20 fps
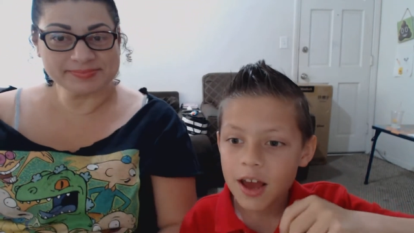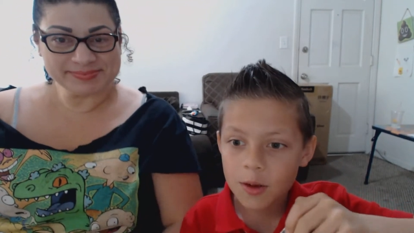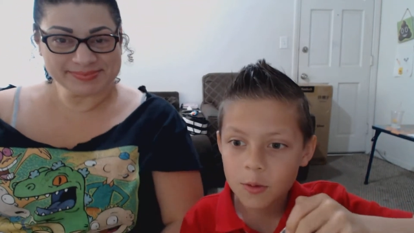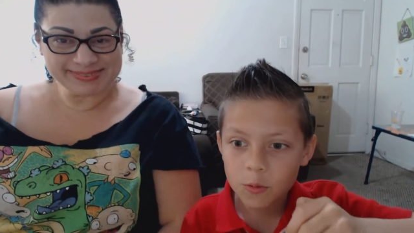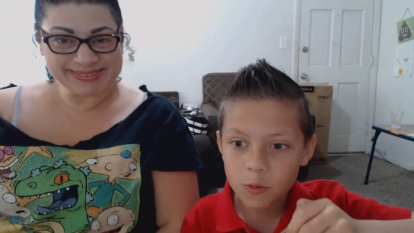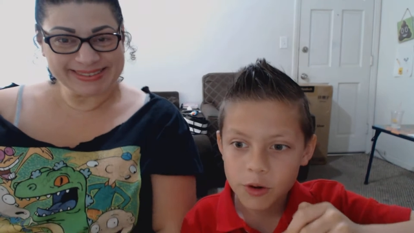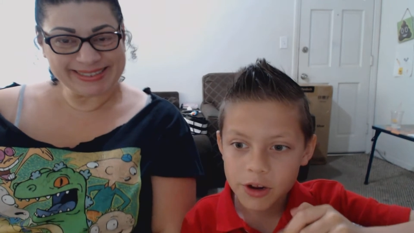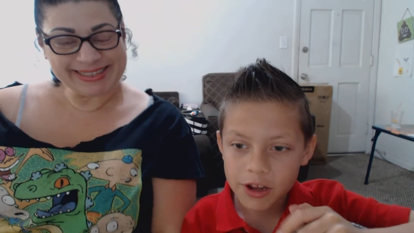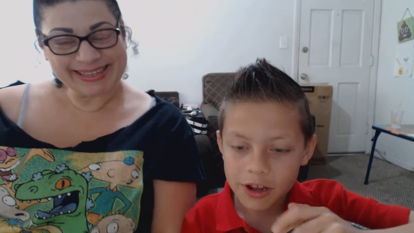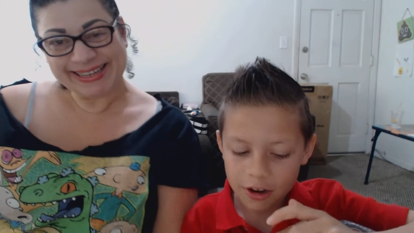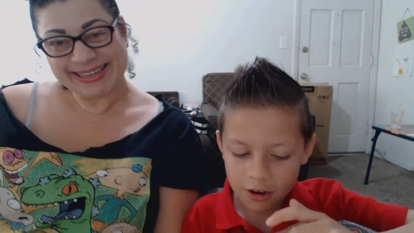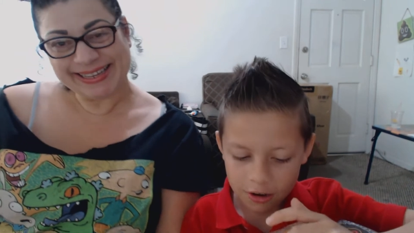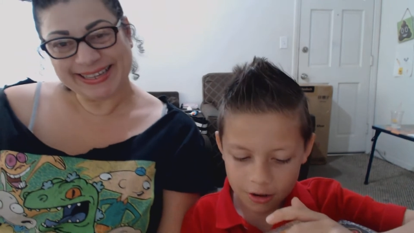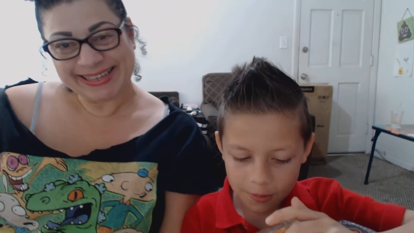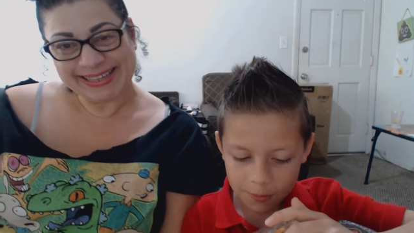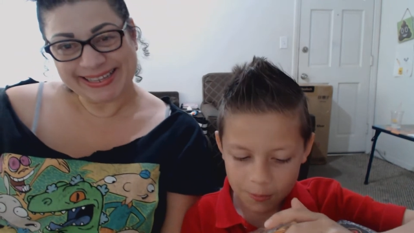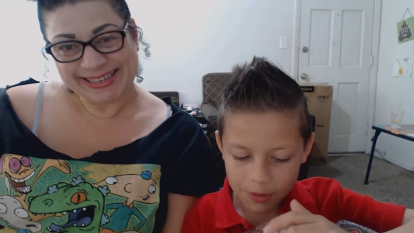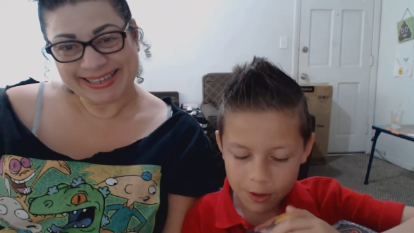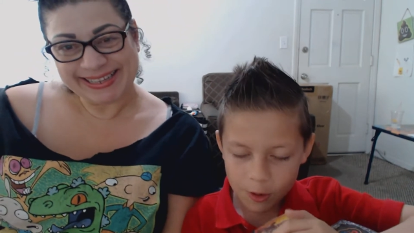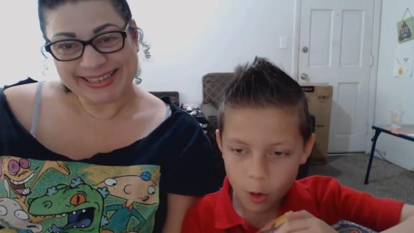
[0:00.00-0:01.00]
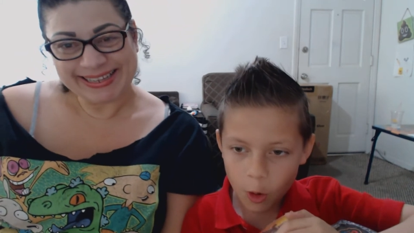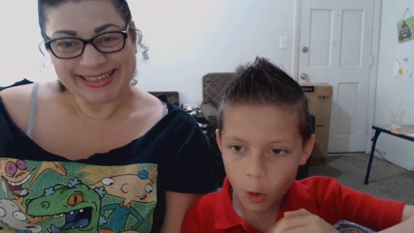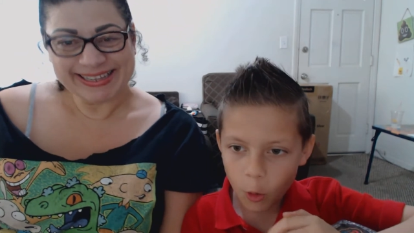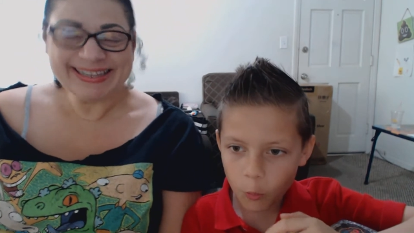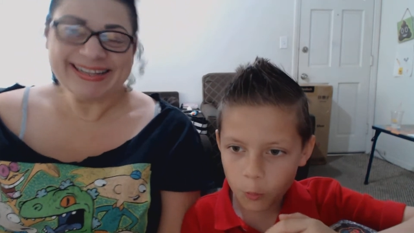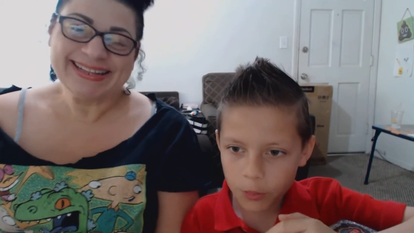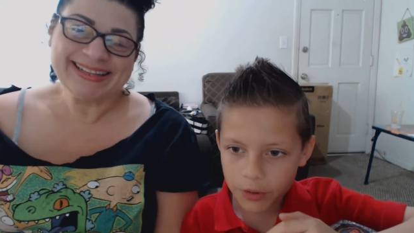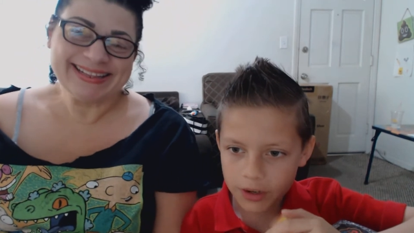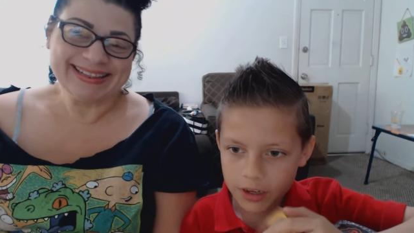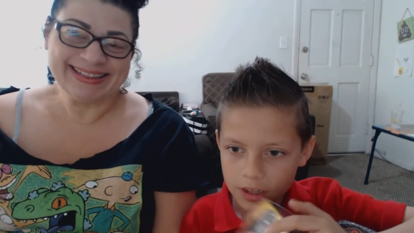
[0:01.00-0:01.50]
Speaker 1: and we are going to be
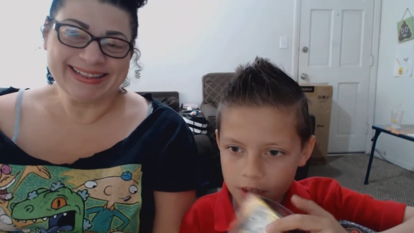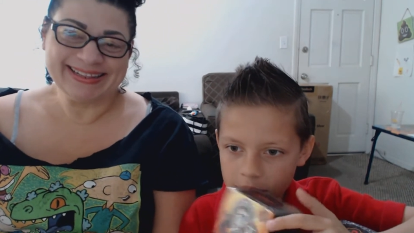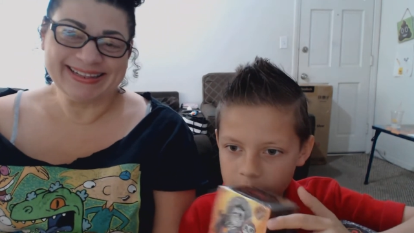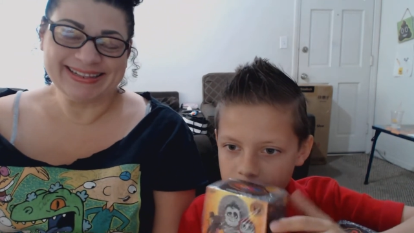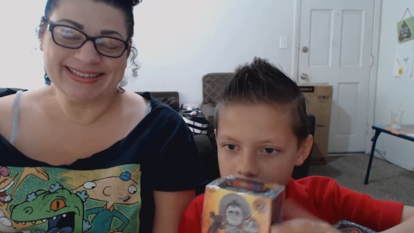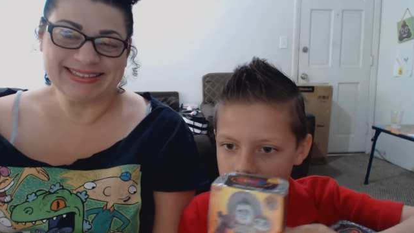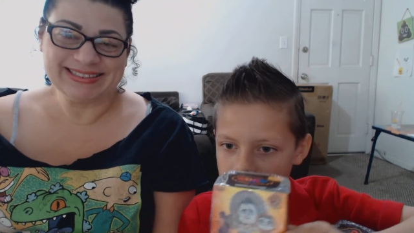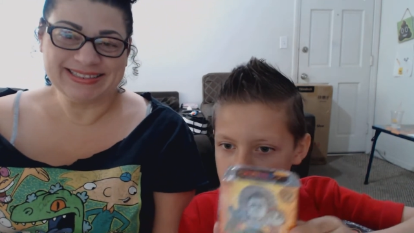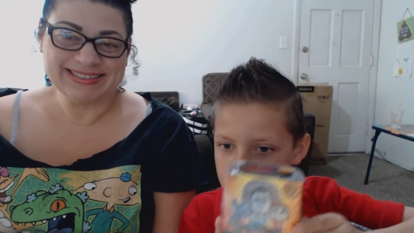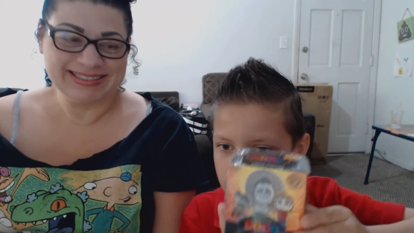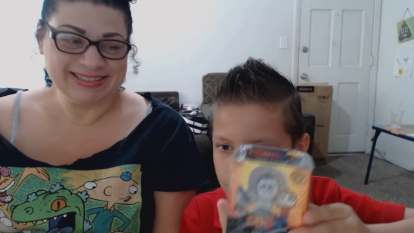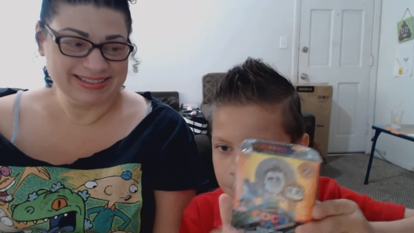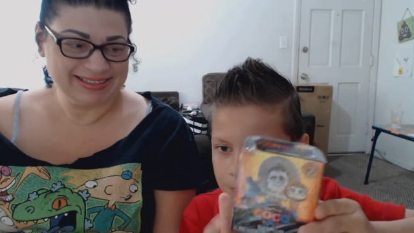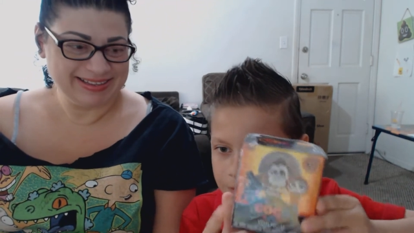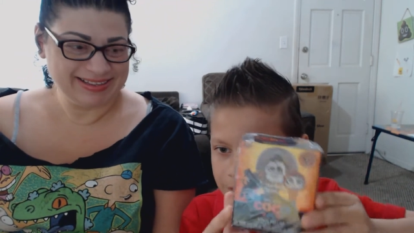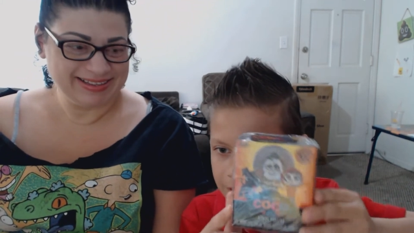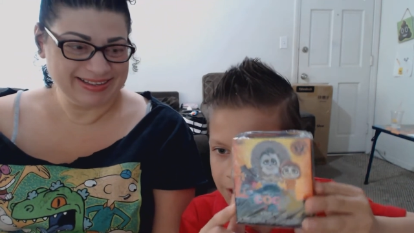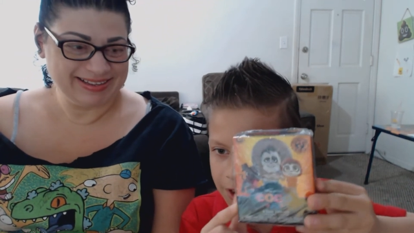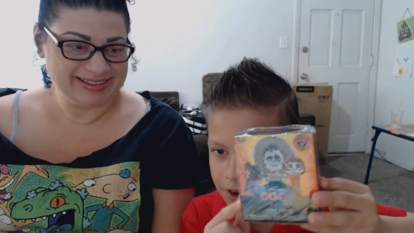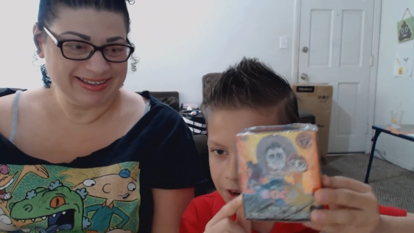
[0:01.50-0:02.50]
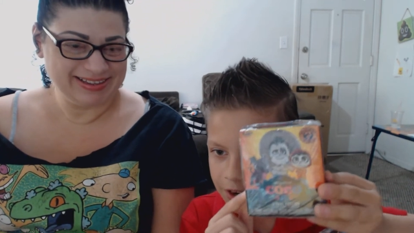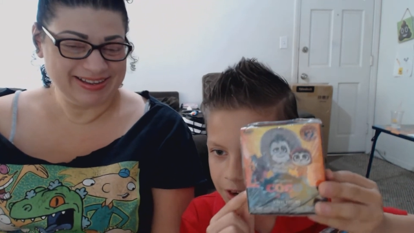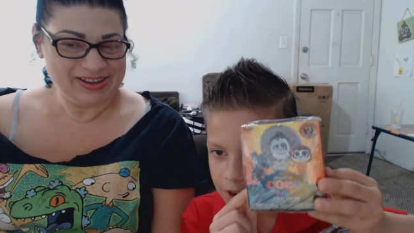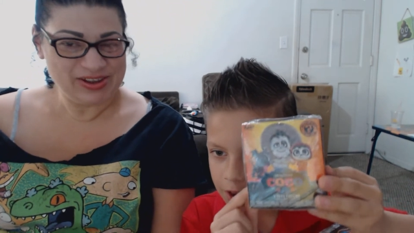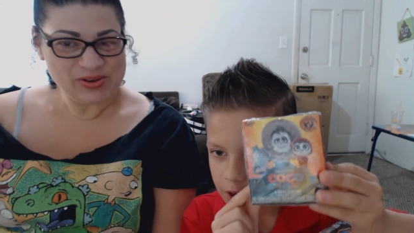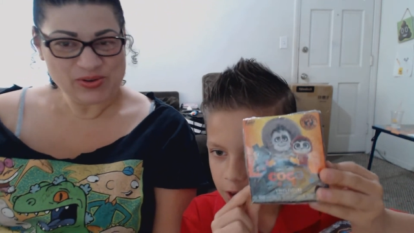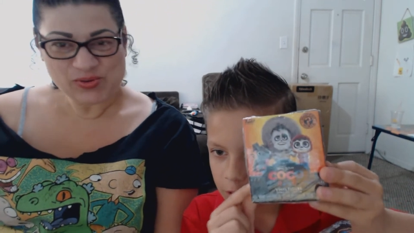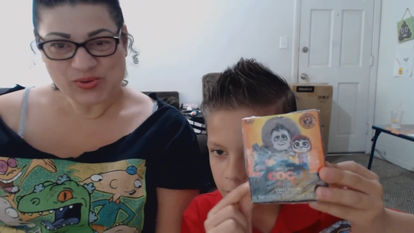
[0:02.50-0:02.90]
opening this up today.